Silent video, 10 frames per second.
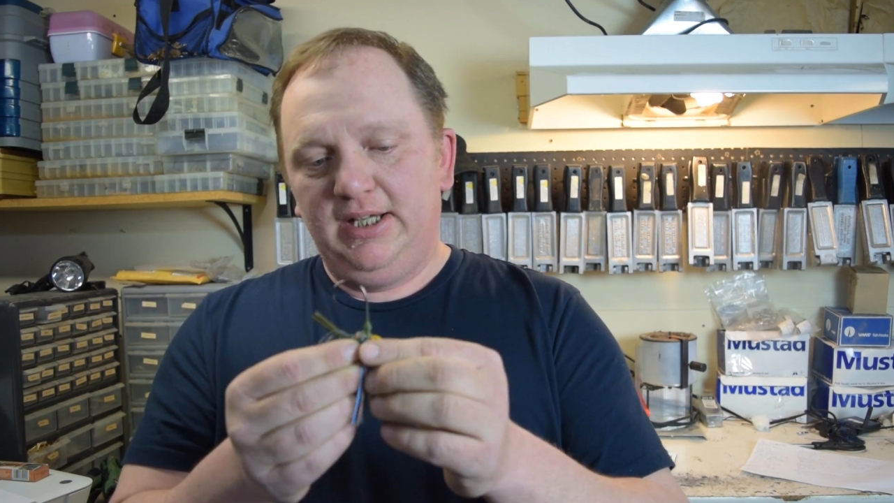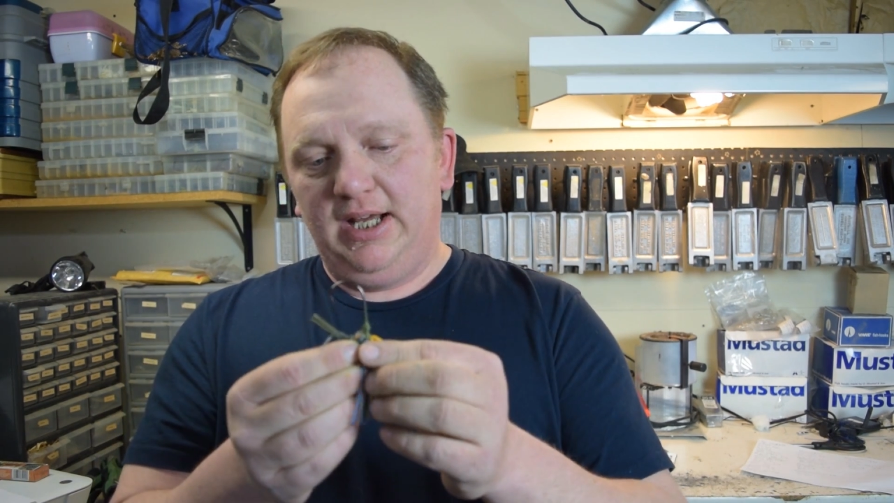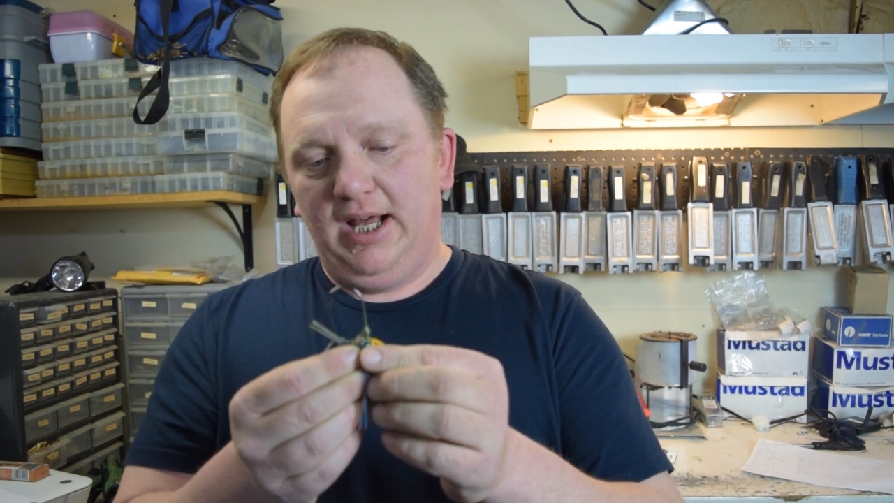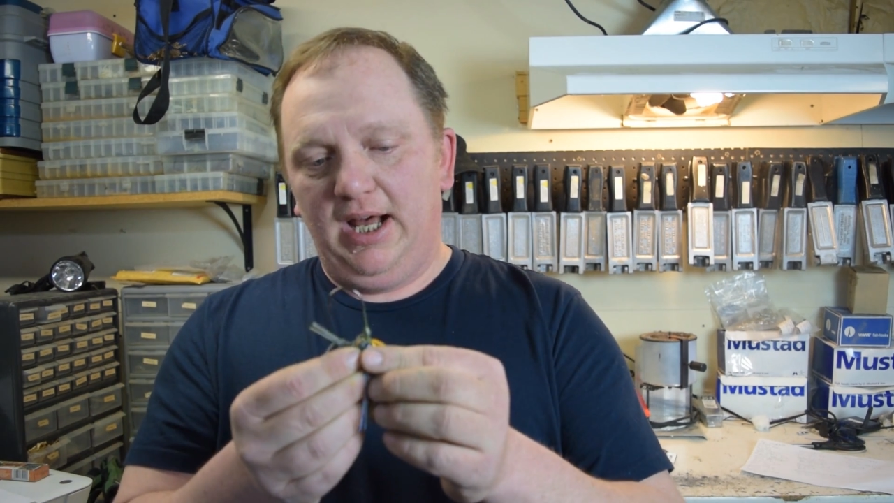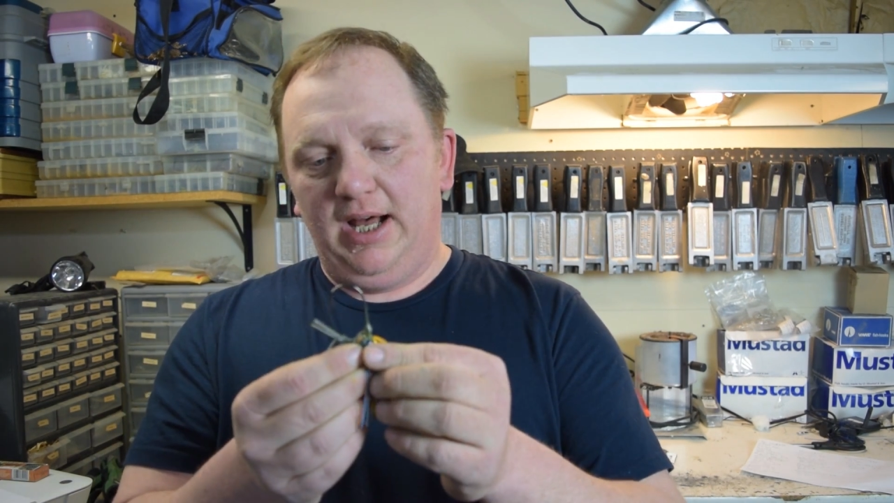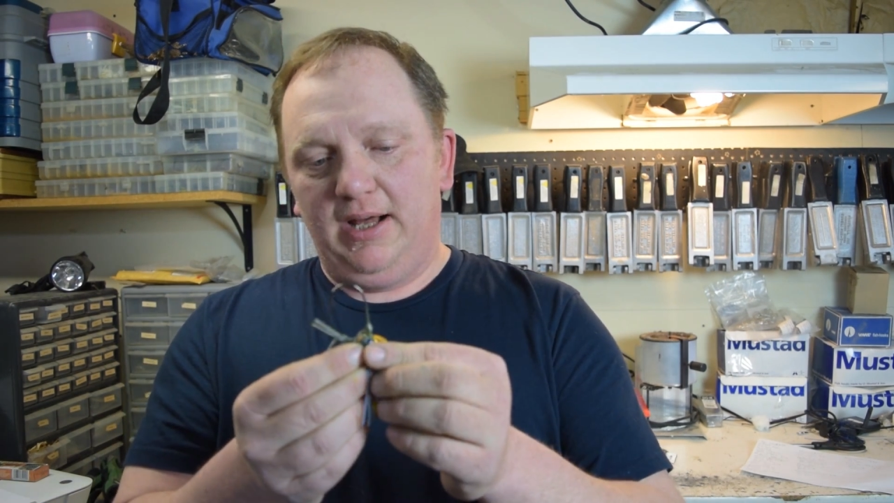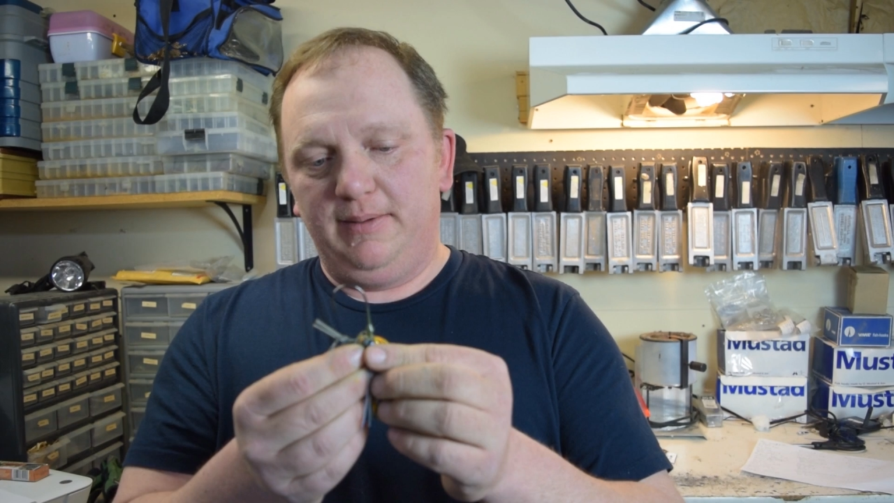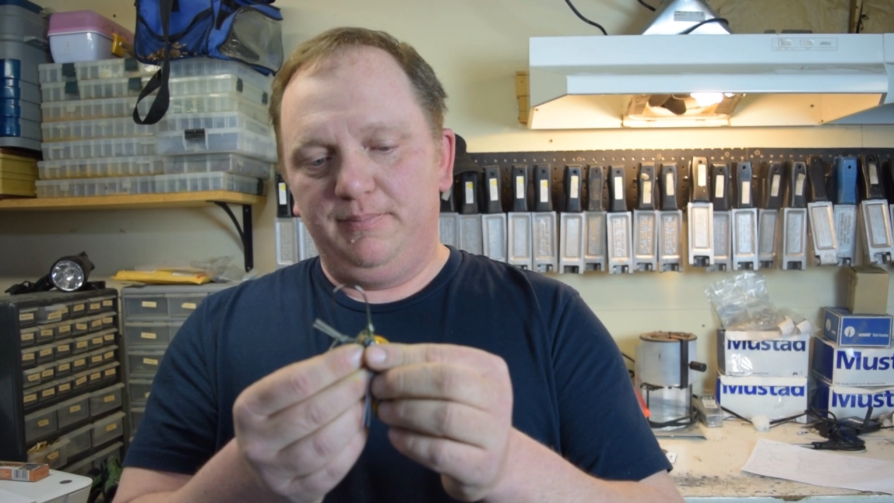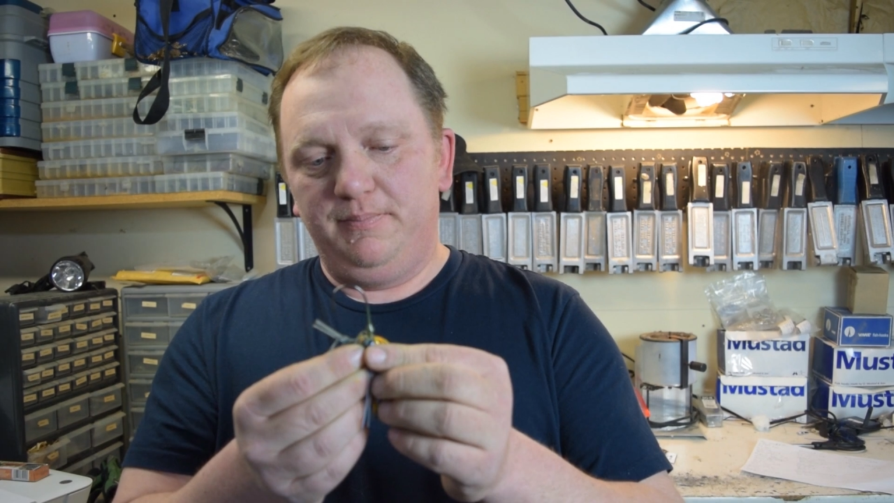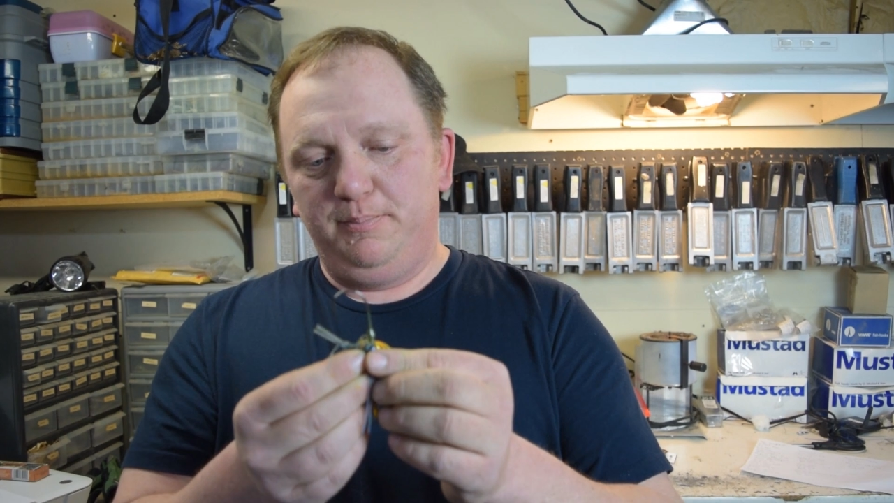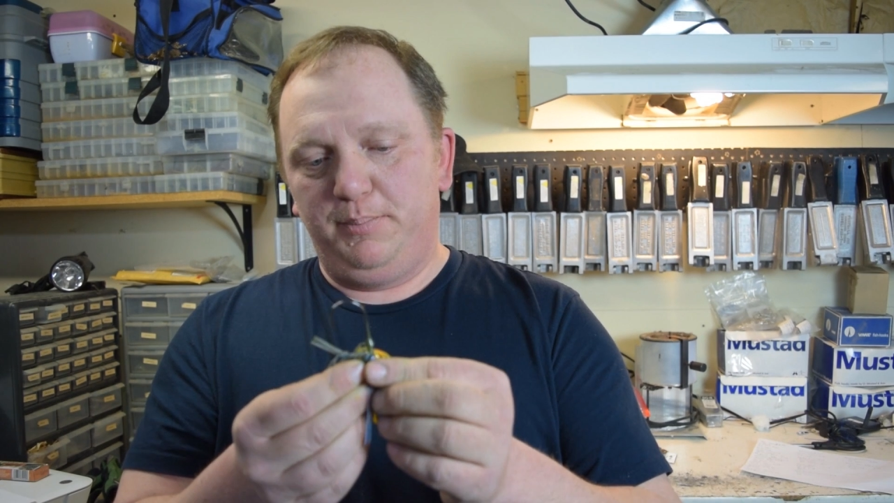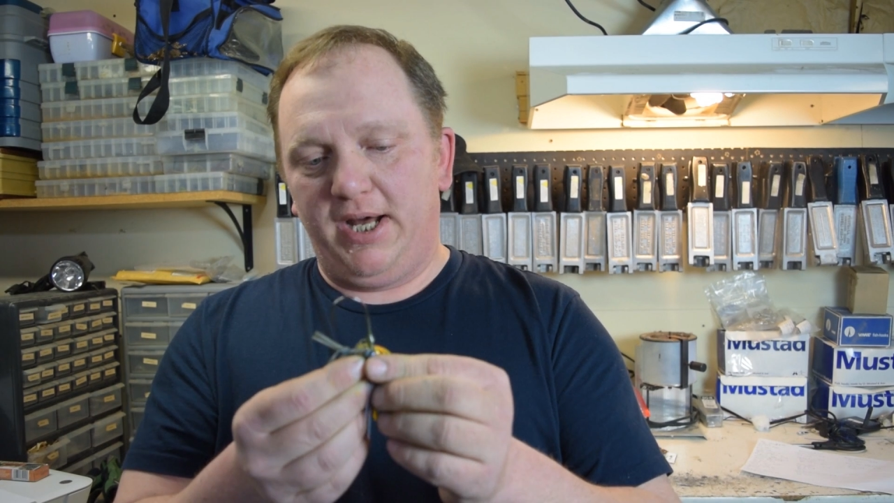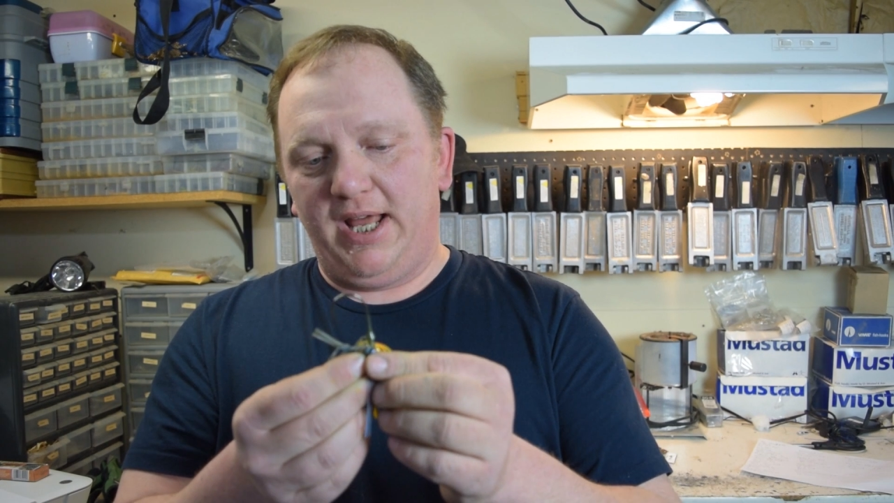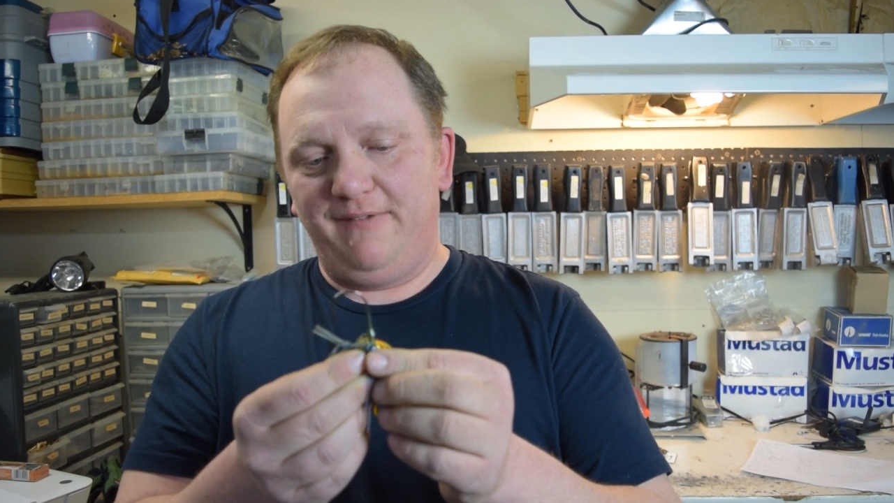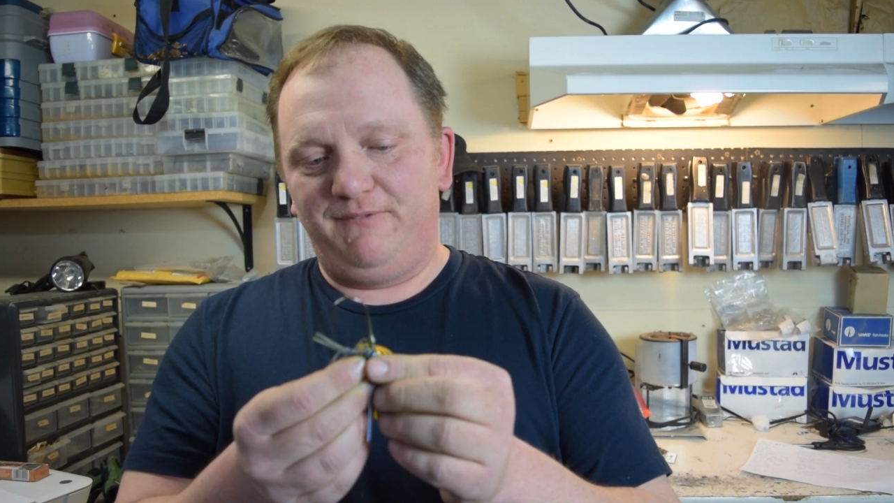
But I